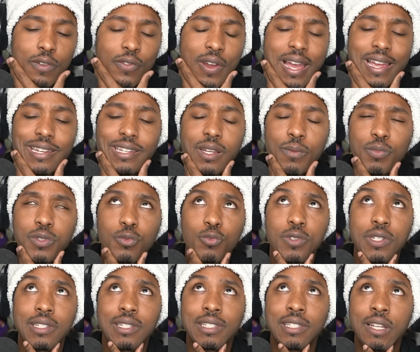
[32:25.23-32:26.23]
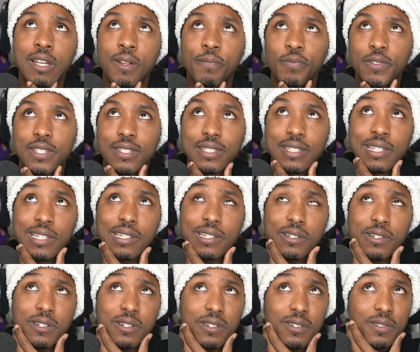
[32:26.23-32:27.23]
If iDubbbz was
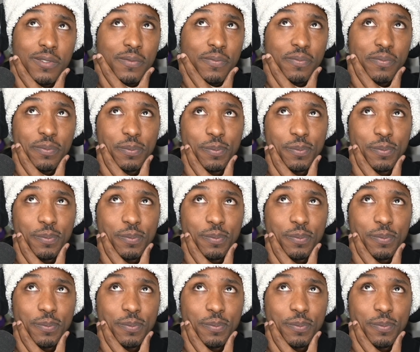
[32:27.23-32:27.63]
still,